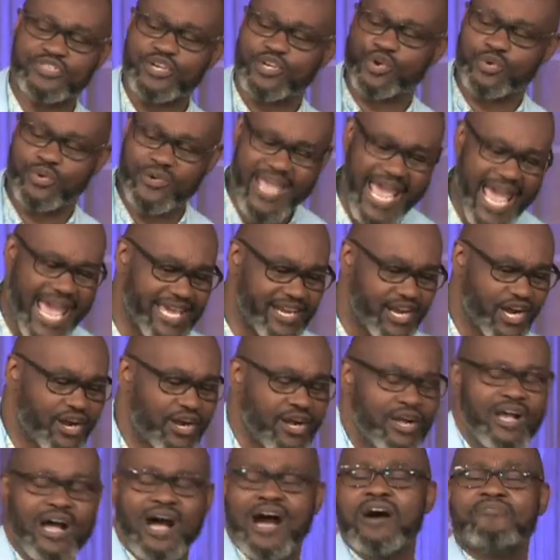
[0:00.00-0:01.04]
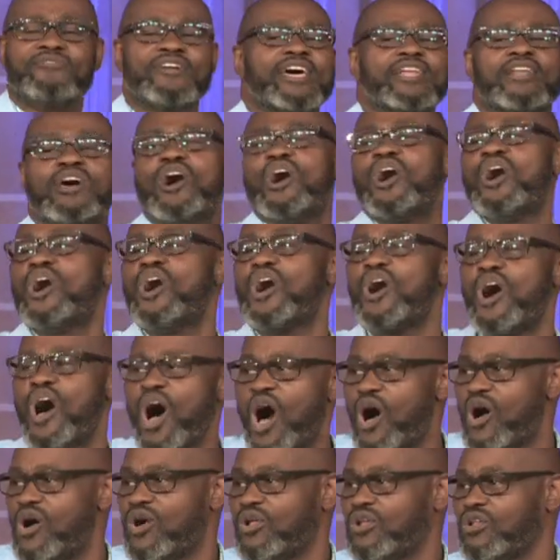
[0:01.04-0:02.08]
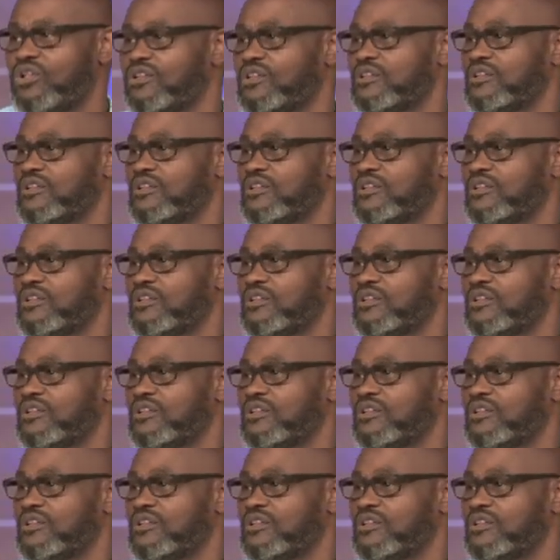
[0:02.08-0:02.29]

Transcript: the creator of it all.